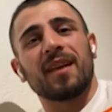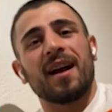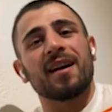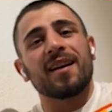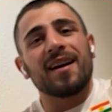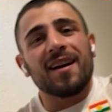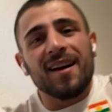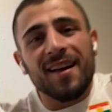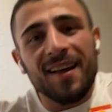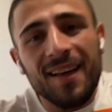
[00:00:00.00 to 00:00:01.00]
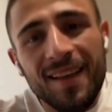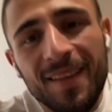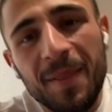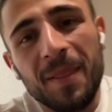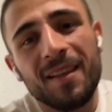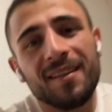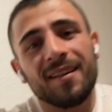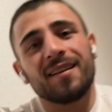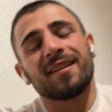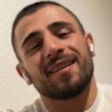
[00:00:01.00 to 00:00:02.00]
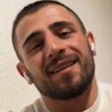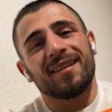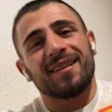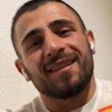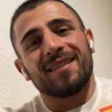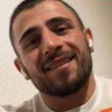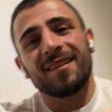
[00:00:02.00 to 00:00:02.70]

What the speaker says: hyped for the next match, for the next